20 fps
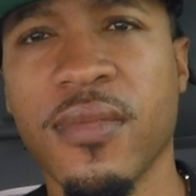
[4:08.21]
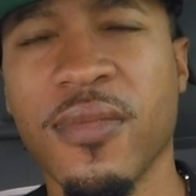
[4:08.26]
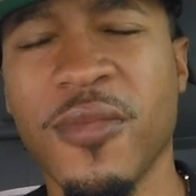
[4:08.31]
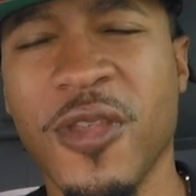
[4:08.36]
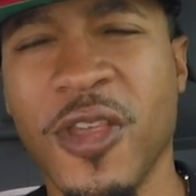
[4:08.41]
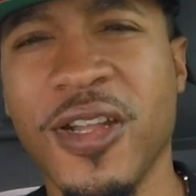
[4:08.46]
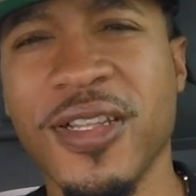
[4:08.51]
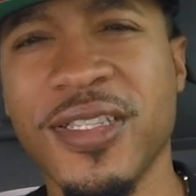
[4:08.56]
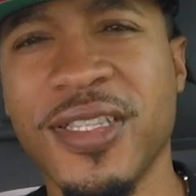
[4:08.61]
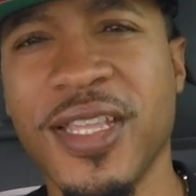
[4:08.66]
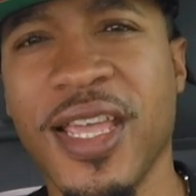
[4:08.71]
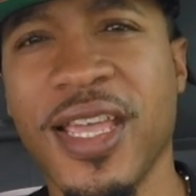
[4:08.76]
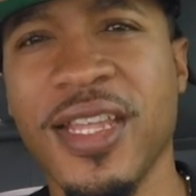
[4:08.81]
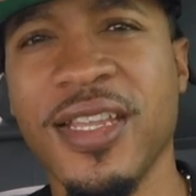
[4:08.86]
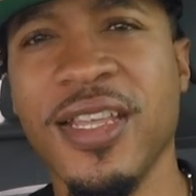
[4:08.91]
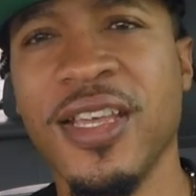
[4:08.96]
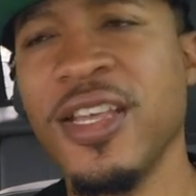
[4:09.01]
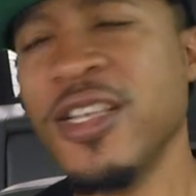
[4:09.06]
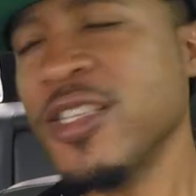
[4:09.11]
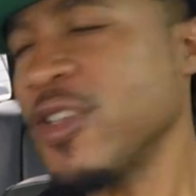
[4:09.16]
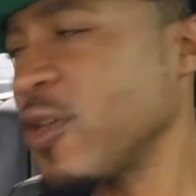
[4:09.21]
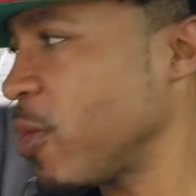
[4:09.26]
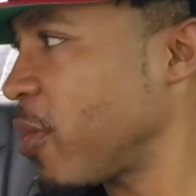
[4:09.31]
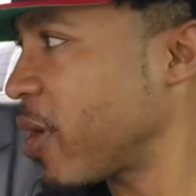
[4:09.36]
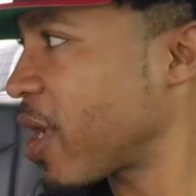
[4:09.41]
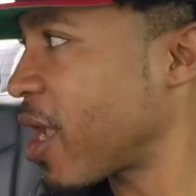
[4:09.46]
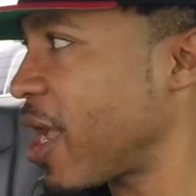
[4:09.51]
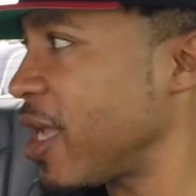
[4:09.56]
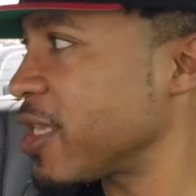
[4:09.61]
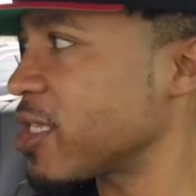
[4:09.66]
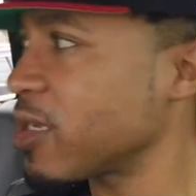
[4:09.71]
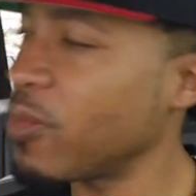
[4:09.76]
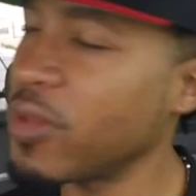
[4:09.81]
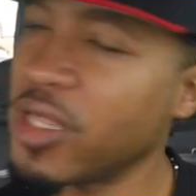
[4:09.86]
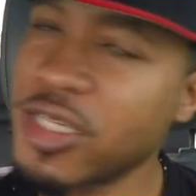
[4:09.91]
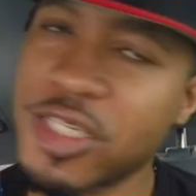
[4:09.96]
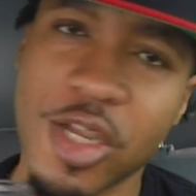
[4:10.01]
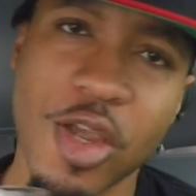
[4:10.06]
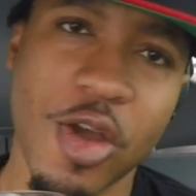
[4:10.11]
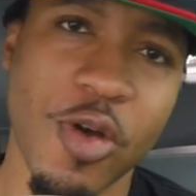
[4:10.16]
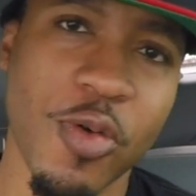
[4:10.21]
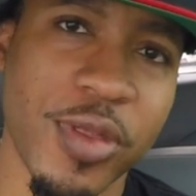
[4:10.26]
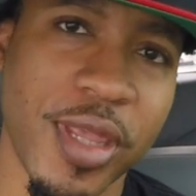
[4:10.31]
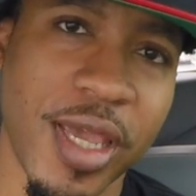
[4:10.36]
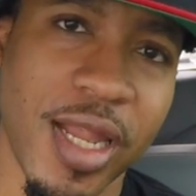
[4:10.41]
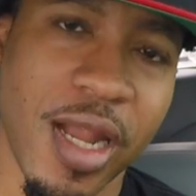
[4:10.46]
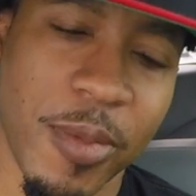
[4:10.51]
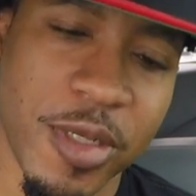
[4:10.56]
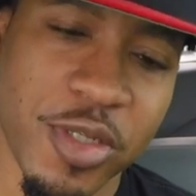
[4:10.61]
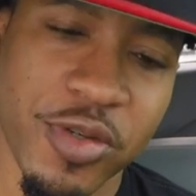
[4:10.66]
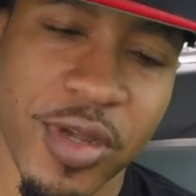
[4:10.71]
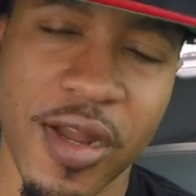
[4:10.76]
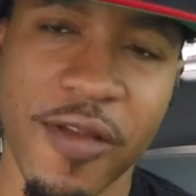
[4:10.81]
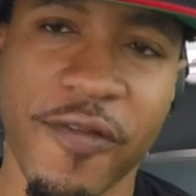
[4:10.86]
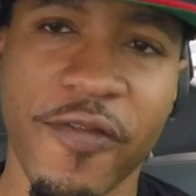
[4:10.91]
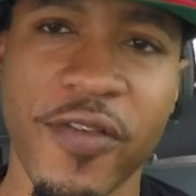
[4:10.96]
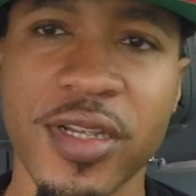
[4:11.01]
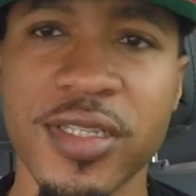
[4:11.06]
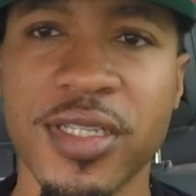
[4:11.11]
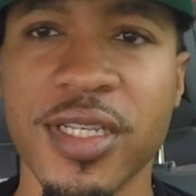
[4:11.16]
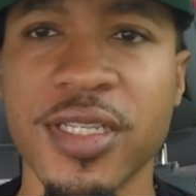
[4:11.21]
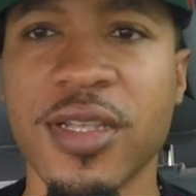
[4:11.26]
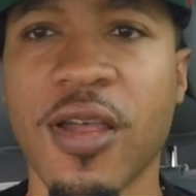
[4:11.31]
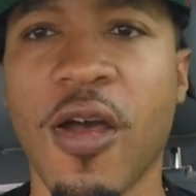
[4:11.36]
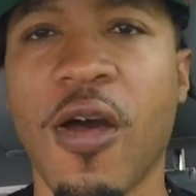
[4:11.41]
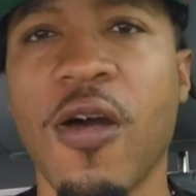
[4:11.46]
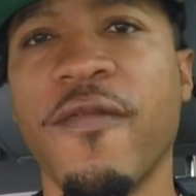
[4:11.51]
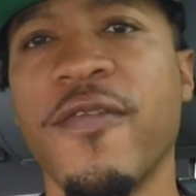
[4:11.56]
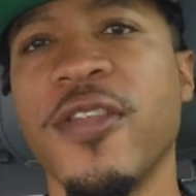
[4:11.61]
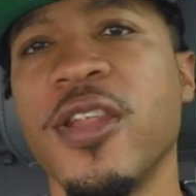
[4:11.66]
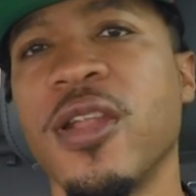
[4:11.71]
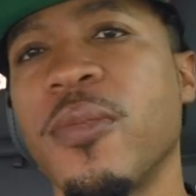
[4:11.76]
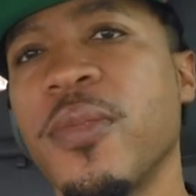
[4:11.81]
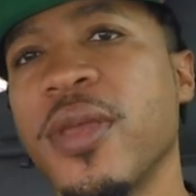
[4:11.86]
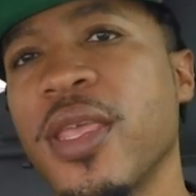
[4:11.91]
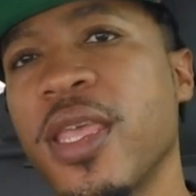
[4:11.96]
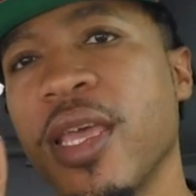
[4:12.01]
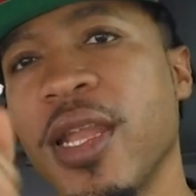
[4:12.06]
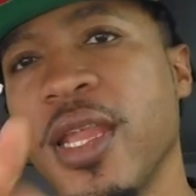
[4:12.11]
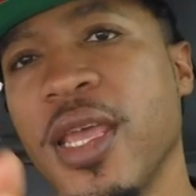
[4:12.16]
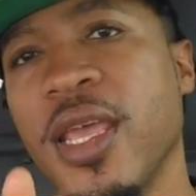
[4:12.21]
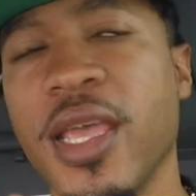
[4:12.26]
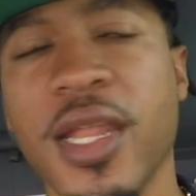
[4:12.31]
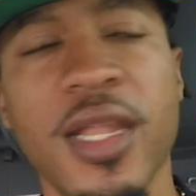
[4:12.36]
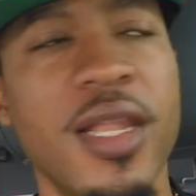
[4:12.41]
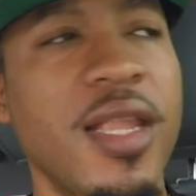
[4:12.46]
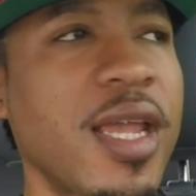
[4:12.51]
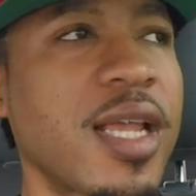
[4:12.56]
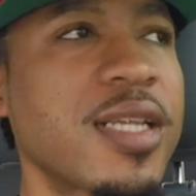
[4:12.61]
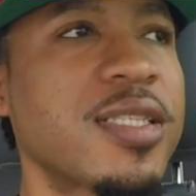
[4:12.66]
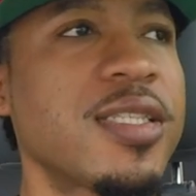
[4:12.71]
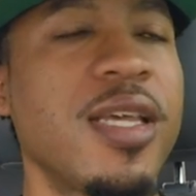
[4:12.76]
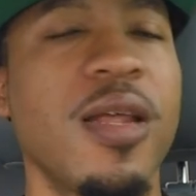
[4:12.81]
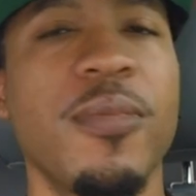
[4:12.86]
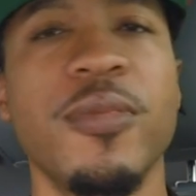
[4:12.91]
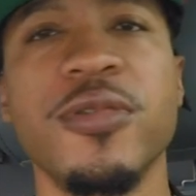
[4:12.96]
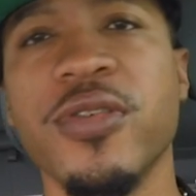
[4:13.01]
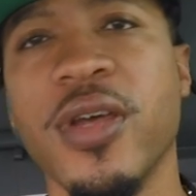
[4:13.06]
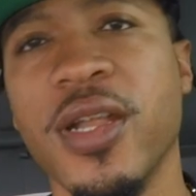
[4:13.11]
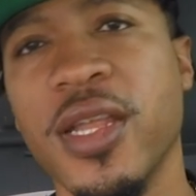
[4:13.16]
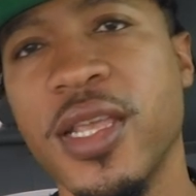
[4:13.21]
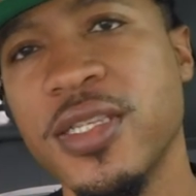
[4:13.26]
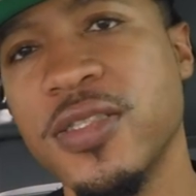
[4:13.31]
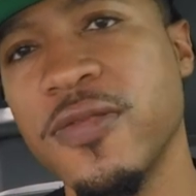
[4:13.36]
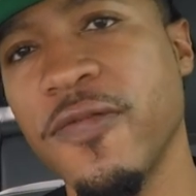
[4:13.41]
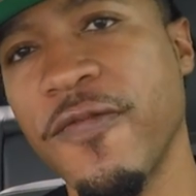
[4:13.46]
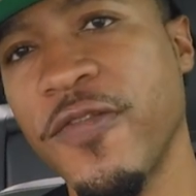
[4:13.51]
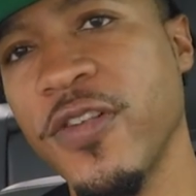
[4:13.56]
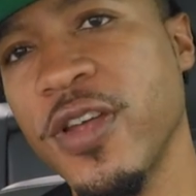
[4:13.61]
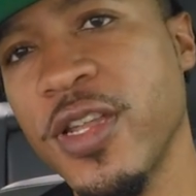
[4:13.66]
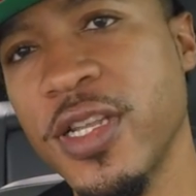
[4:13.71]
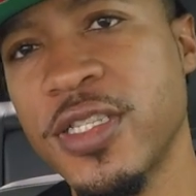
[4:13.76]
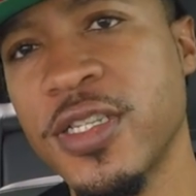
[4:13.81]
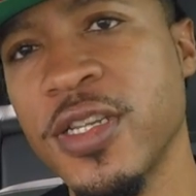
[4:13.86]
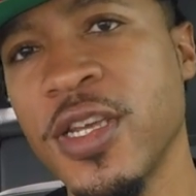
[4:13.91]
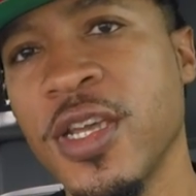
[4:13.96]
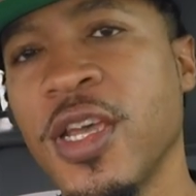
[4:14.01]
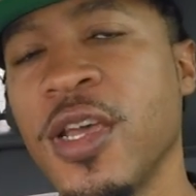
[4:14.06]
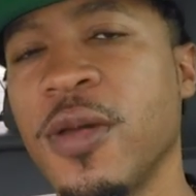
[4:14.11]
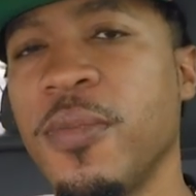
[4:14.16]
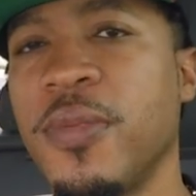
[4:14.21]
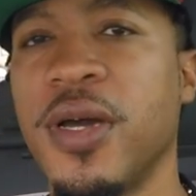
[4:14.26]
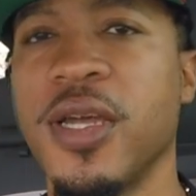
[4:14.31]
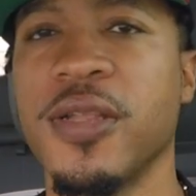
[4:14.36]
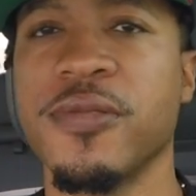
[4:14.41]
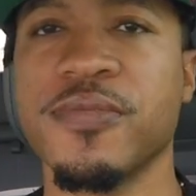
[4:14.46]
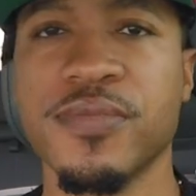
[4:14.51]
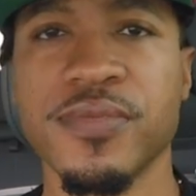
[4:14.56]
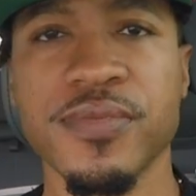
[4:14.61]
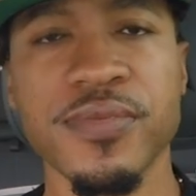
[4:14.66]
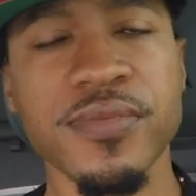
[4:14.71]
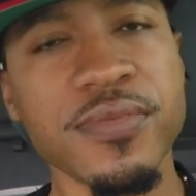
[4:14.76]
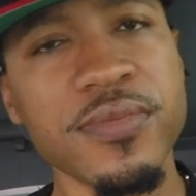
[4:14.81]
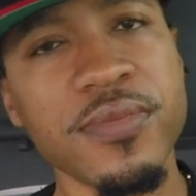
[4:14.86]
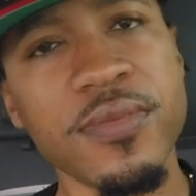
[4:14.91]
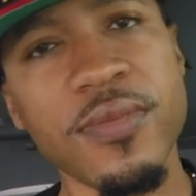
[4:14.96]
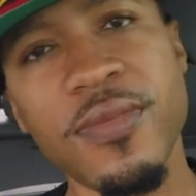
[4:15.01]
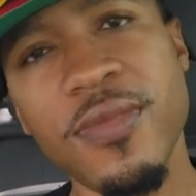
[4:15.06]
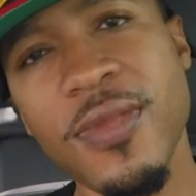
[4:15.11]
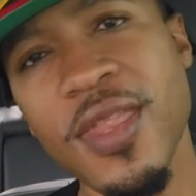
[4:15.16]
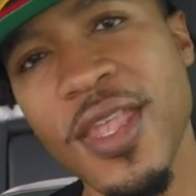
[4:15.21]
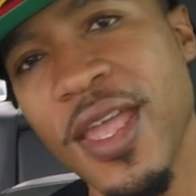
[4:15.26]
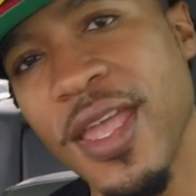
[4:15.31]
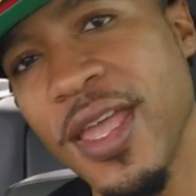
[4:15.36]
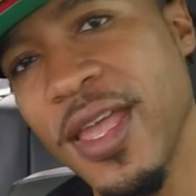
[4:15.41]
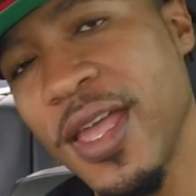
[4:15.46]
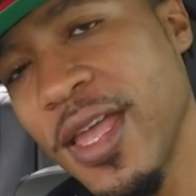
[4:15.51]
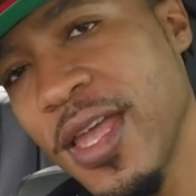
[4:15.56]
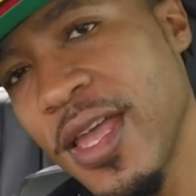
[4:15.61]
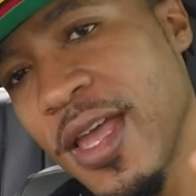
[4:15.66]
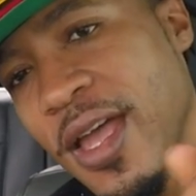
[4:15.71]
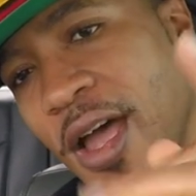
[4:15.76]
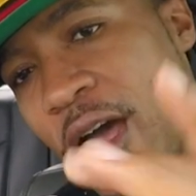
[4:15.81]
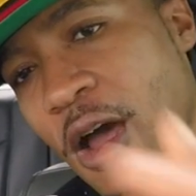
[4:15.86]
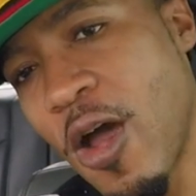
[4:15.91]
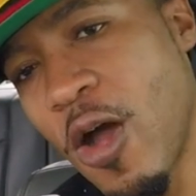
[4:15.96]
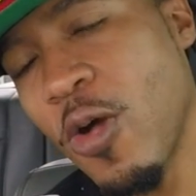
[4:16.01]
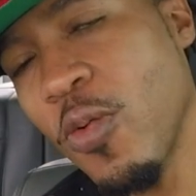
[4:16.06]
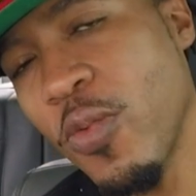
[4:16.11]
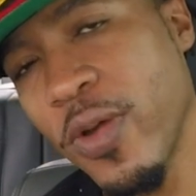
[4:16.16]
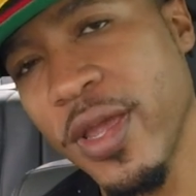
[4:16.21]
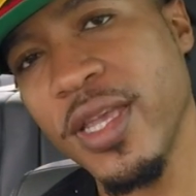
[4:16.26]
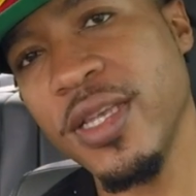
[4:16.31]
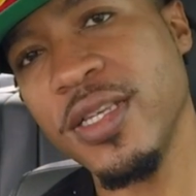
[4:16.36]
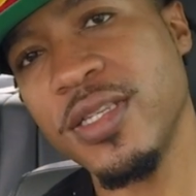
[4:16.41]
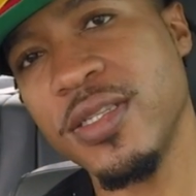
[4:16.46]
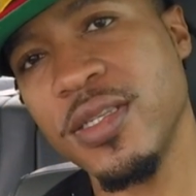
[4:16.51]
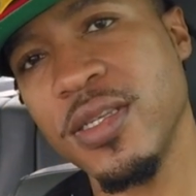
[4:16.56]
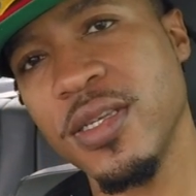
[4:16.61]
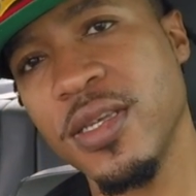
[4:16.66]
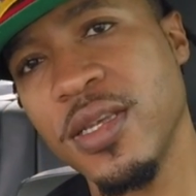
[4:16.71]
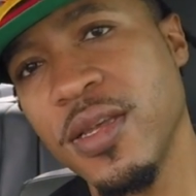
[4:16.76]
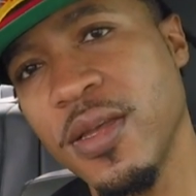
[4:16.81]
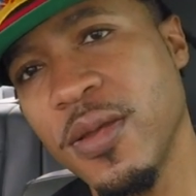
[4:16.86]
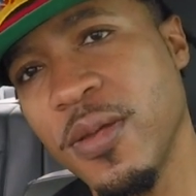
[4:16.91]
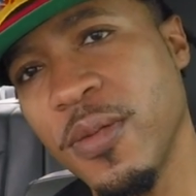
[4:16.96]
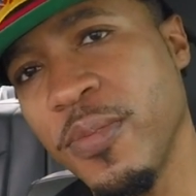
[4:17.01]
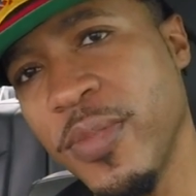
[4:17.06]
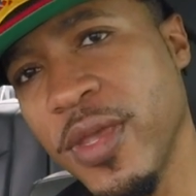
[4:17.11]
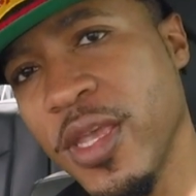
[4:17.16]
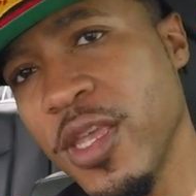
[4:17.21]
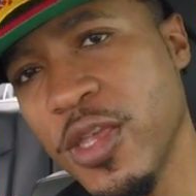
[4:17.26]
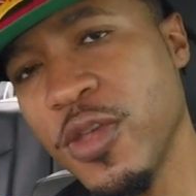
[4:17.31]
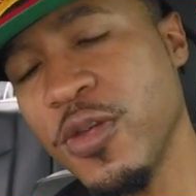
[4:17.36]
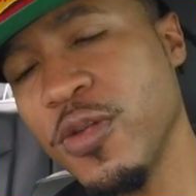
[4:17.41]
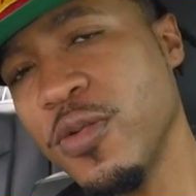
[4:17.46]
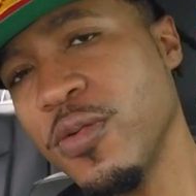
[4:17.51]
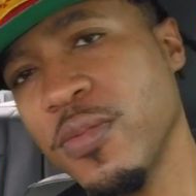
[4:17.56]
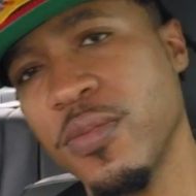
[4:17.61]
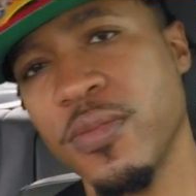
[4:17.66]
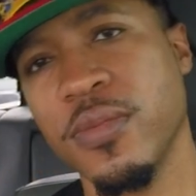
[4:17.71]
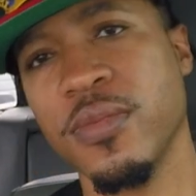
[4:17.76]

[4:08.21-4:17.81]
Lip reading: You understand? So anyway, guys, I'm gonna let you go with that. I'm gonna try to finish this coffee, and I'm gonna get in. Like I said, I'm gonna try to get some footage. But always be you,